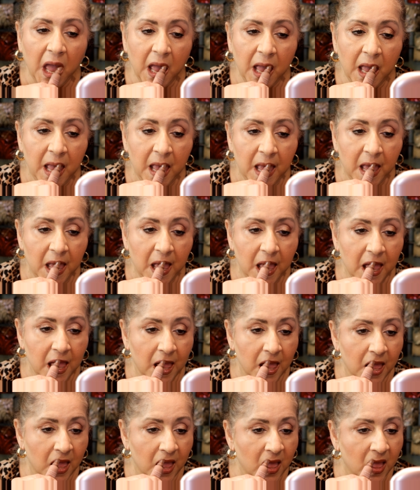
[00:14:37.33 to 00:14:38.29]
Oh
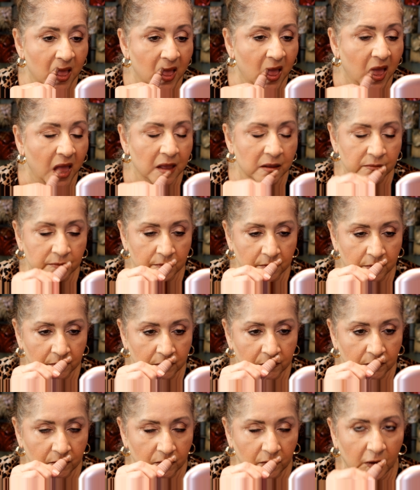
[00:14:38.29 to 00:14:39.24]

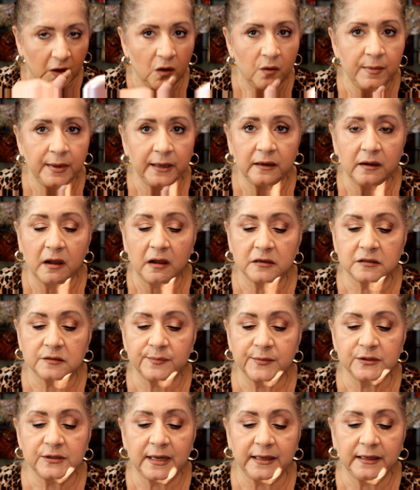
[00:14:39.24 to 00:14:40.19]
my gosh,
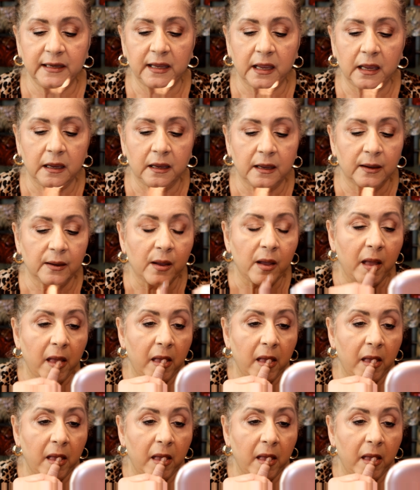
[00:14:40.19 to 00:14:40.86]
smells like cake.